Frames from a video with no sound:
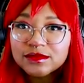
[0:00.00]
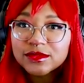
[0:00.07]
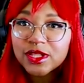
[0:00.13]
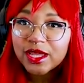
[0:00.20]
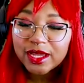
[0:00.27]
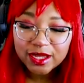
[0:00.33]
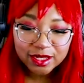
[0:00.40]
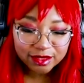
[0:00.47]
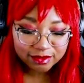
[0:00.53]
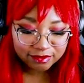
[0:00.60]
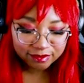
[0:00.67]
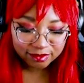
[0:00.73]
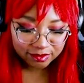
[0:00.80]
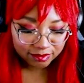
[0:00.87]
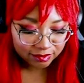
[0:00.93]
Like,
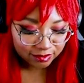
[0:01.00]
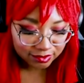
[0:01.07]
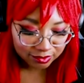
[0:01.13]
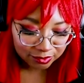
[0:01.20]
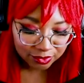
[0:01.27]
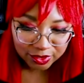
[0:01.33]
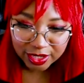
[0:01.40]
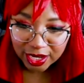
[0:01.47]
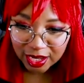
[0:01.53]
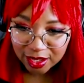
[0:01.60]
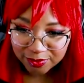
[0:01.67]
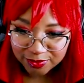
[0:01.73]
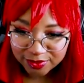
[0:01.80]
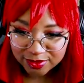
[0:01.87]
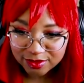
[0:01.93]
what
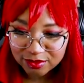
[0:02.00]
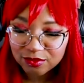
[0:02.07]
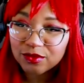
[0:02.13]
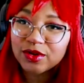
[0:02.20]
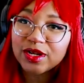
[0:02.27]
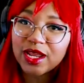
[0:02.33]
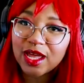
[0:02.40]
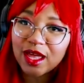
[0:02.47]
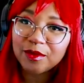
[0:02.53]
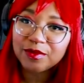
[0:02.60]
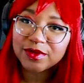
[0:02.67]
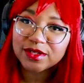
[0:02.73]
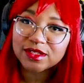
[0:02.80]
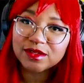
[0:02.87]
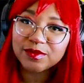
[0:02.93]
happened? What
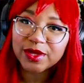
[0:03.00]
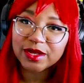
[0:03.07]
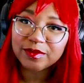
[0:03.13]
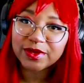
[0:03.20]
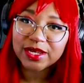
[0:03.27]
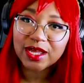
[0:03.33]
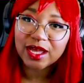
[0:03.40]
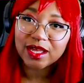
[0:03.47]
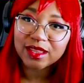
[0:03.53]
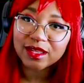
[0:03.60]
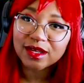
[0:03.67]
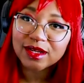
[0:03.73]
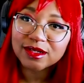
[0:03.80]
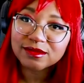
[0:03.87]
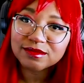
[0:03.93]
happened to make me die
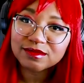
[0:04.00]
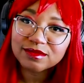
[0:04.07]
there?